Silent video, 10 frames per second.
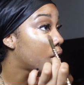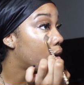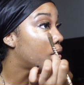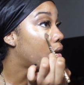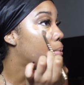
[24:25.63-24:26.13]

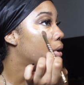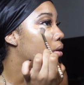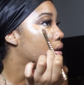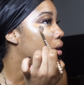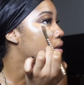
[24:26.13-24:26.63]
Oh no, I'm gonna
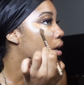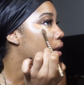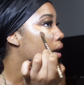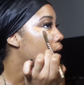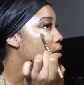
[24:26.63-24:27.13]
do inside
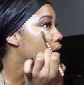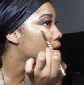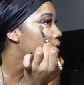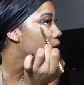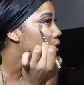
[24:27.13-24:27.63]
last
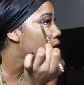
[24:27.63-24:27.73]
actually.